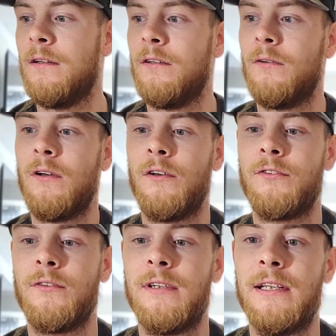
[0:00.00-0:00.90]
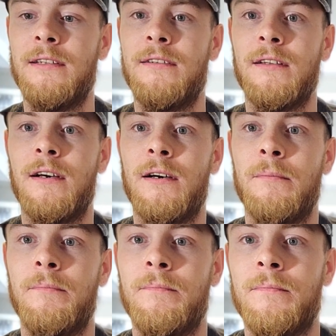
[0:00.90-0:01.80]
You'll also need
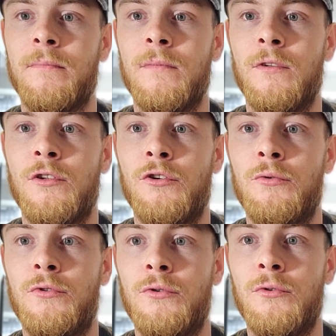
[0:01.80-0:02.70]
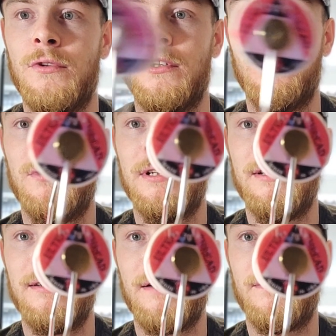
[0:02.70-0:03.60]
some
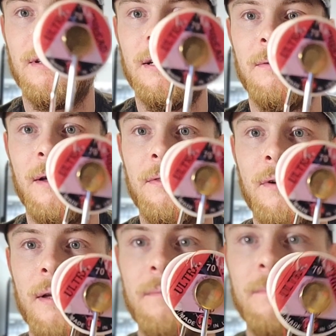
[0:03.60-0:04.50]
UT70 red thread.